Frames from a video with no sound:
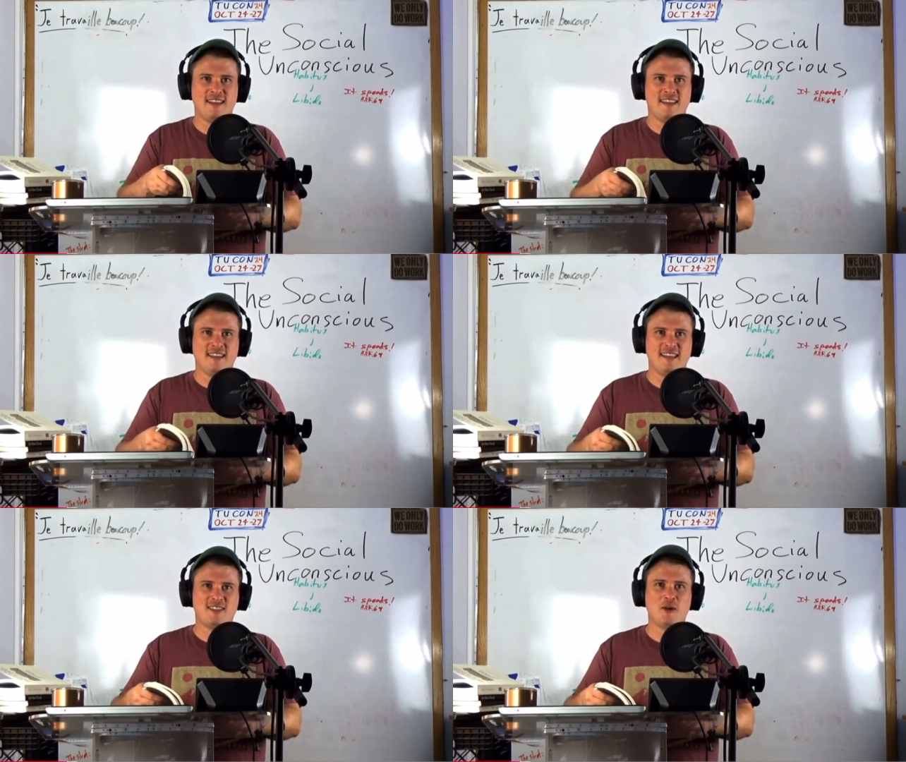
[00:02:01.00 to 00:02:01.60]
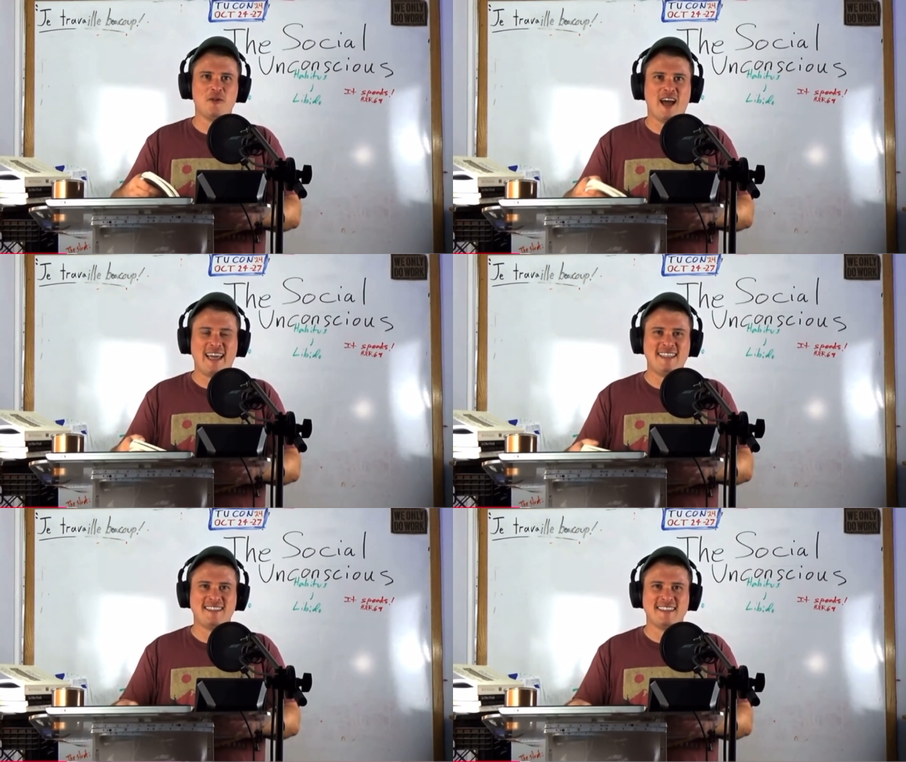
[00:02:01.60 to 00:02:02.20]
That's so
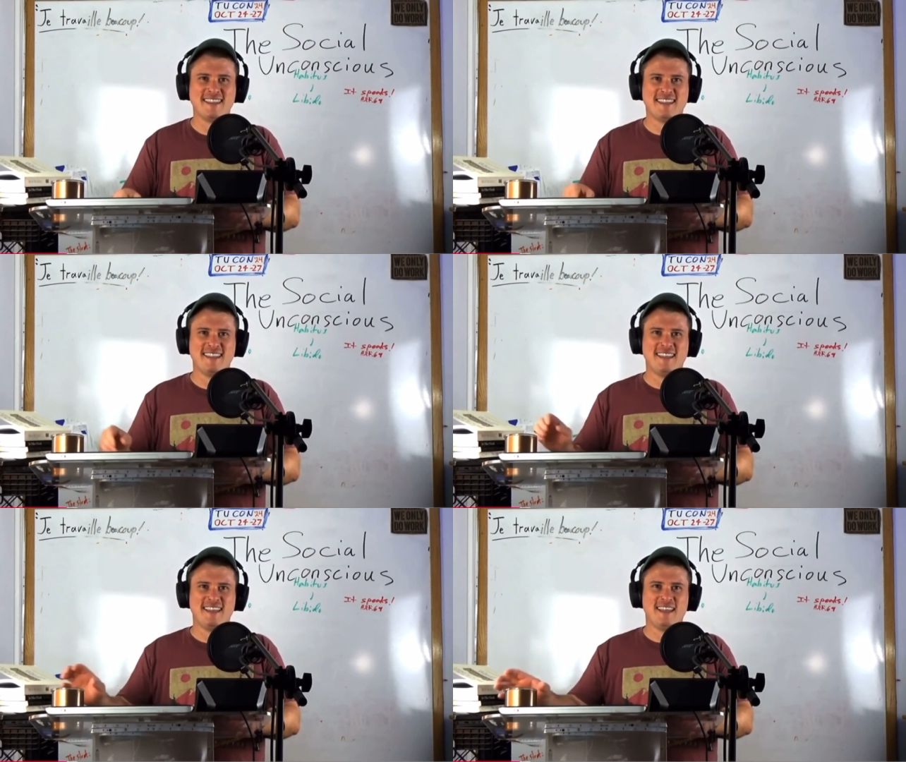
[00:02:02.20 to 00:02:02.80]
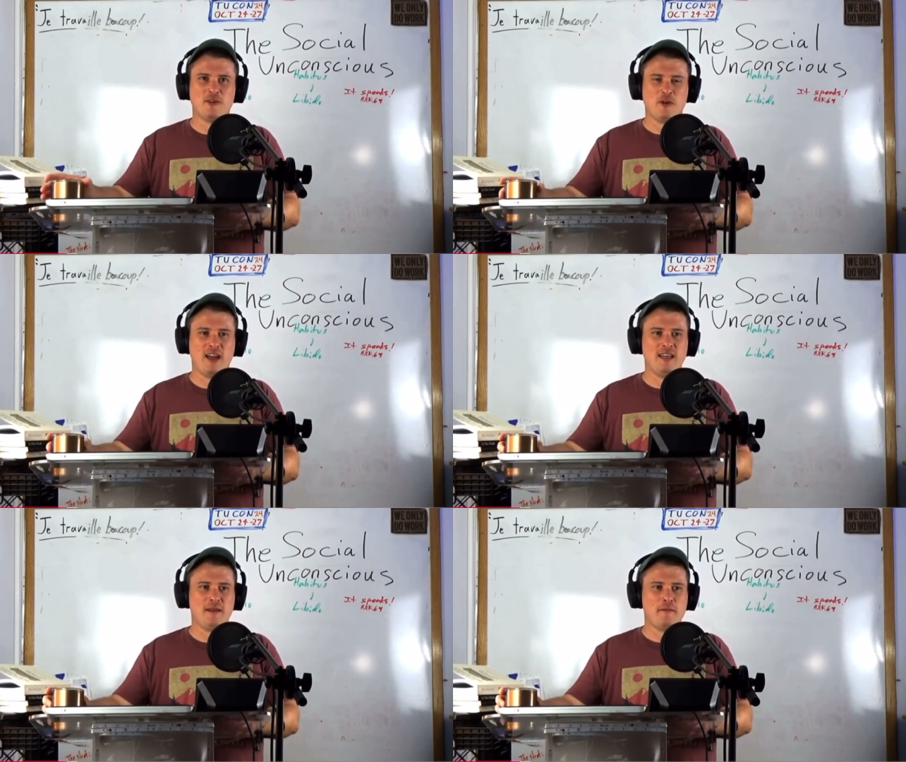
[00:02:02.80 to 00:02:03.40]
nice, right?